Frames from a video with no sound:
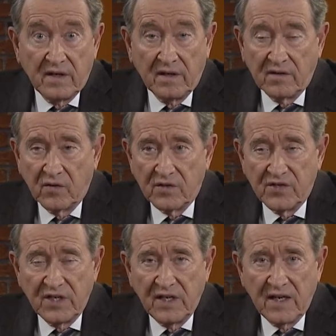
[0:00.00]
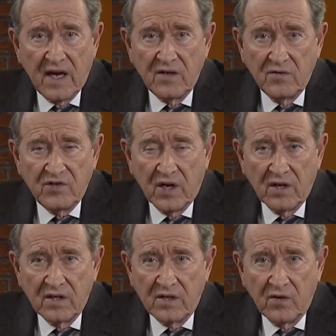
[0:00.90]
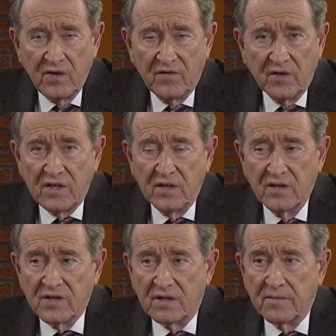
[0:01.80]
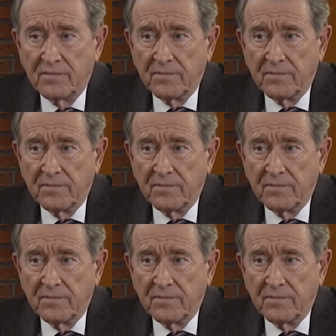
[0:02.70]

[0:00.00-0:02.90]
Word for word: And of course, Jeannie and I knew John and Dodie for years, and